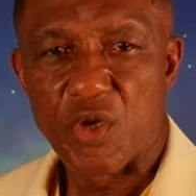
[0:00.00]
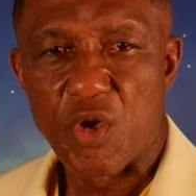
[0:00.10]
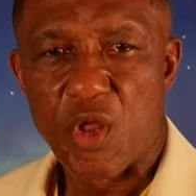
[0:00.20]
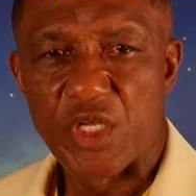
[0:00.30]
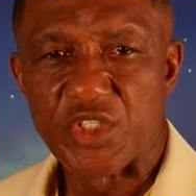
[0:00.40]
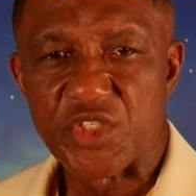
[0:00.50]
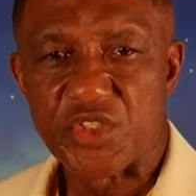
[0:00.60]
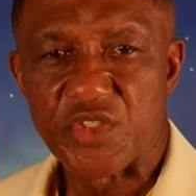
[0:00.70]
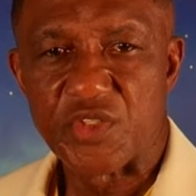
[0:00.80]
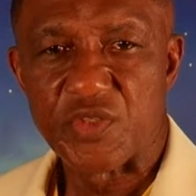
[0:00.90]

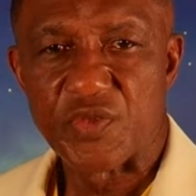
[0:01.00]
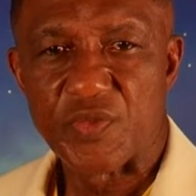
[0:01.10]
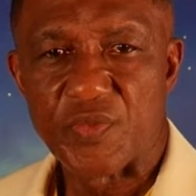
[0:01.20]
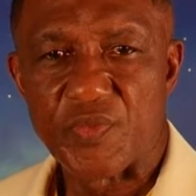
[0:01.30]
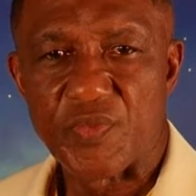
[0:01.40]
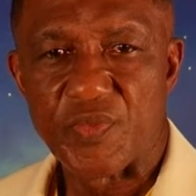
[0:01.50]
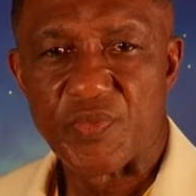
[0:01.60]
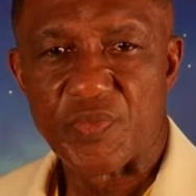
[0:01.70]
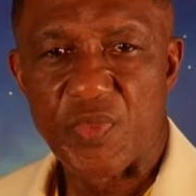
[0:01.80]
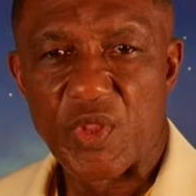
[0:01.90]
colleges,
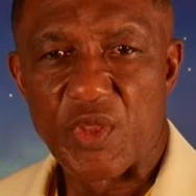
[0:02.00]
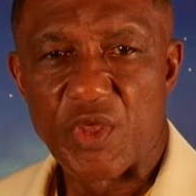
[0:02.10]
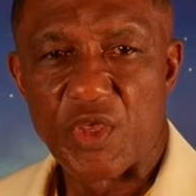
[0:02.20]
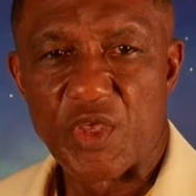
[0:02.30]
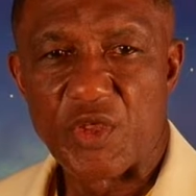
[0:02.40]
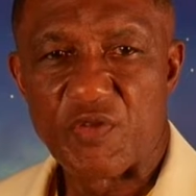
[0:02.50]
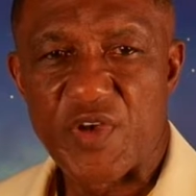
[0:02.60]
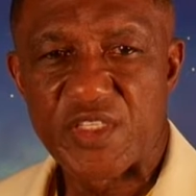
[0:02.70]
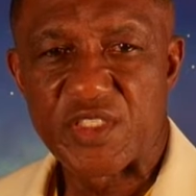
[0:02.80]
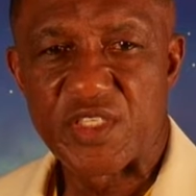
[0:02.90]

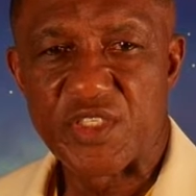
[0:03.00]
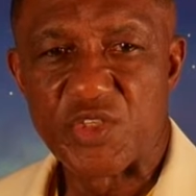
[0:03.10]
universities